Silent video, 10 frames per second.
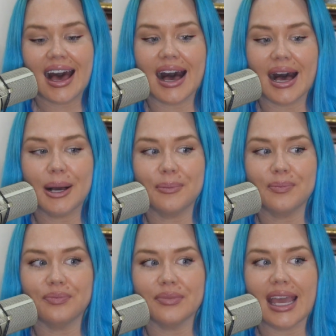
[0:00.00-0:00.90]

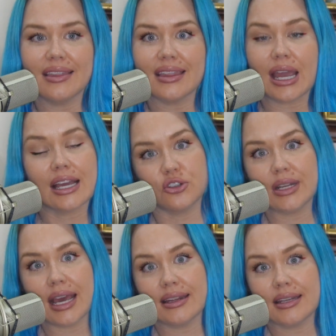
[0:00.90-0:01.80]
And they
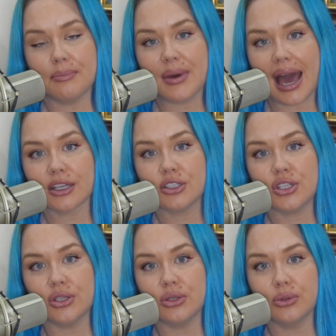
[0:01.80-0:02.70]
extradited him back
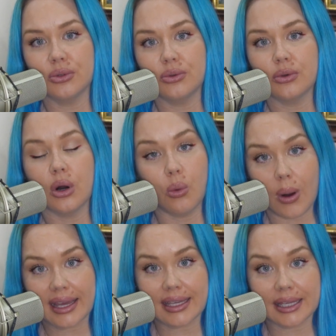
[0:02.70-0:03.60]
to
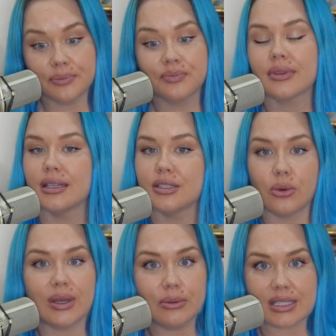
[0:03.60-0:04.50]
Hawaii. So
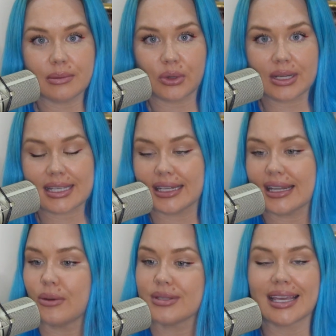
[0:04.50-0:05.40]
he was in prison.
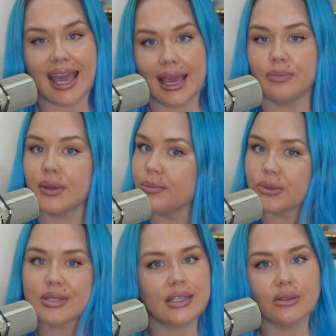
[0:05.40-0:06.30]
I was like, hey, people
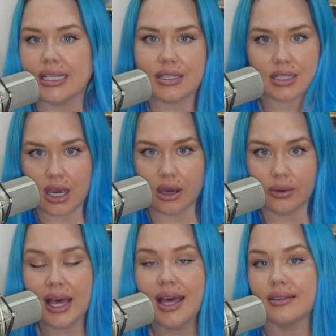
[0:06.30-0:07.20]
still need to
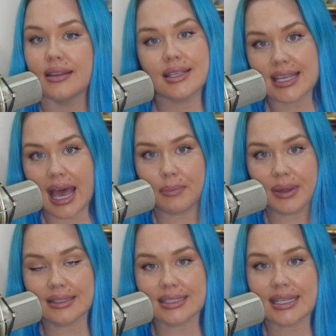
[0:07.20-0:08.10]
know that this
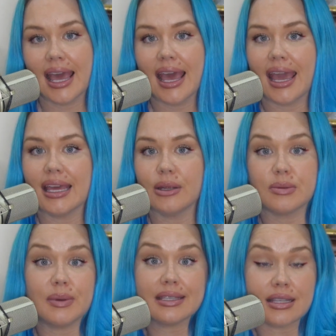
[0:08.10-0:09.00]
happened and it was
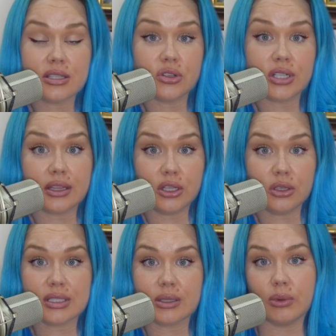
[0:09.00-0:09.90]
being censored in the
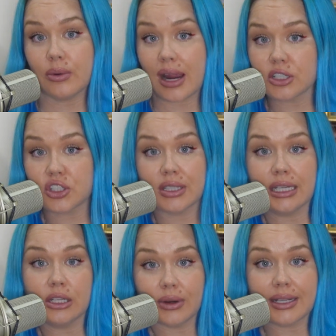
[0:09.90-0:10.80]
news and we were actually
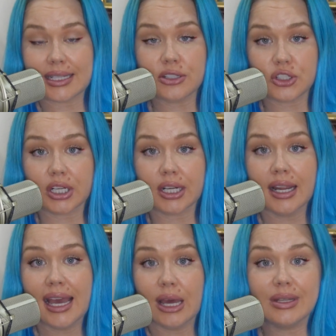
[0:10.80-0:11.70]
in great danger
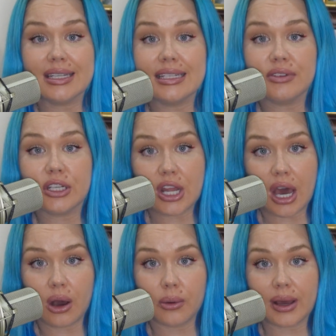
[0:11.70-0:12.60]
and we didn't even
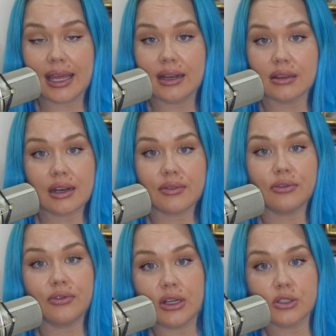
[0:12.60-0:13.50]
know. And a lot of our
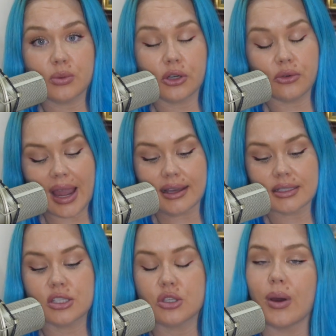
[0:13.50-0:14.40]
fears were correct.
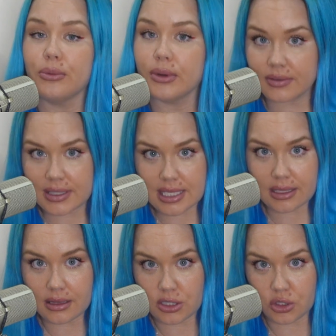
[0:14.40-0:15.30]
So I
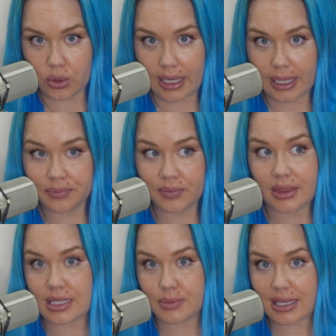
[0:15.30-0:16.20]
revisited the story
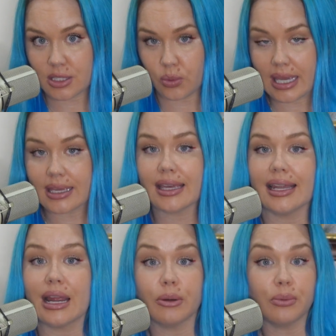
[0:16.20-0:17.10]
this past week
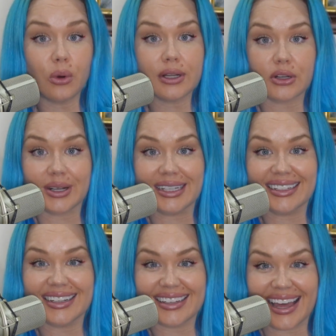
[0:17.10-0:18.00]
and I reported on it
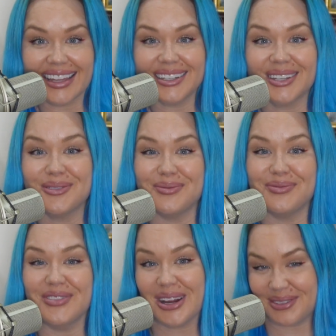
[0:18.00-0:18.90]
again,
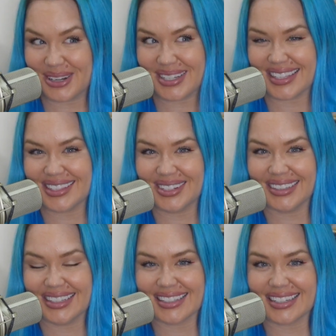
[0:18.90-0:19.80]
very, very
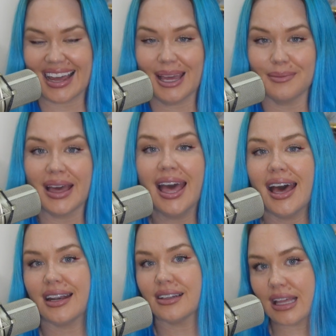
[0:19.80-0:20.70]
censored this time.
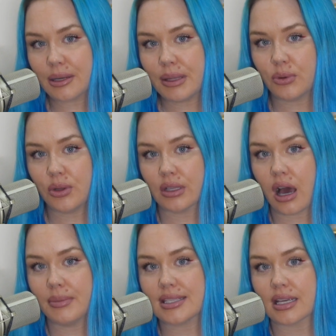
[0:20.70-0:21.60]
And a lot of people in the
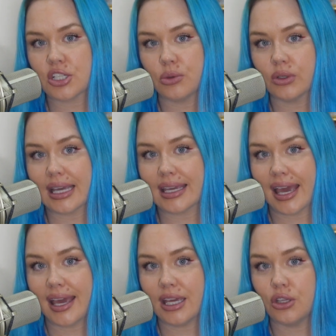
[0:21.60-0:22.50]
comment section were like,
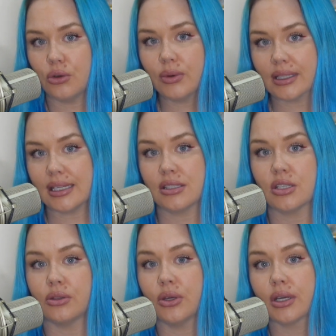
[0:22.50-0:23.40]
hey, you really need
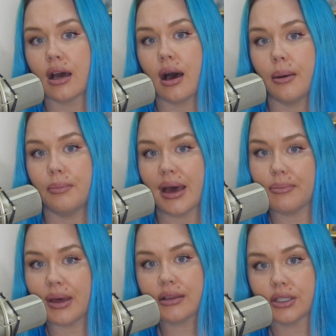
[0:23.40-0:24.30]
to look up
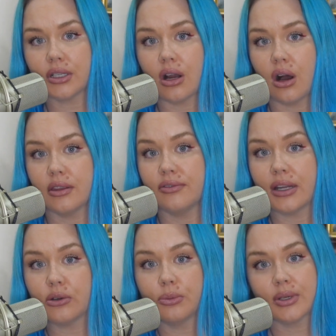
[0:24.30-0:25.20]
Matt Bellinger on the
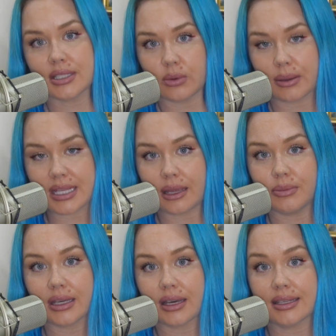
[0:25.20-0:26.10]
federal prison website
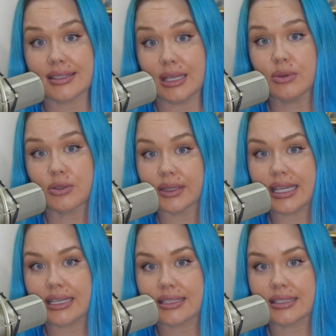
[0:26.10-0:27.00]
because he was
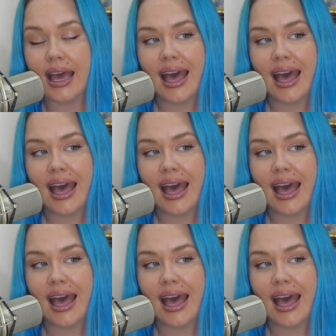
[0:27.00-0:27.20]
released.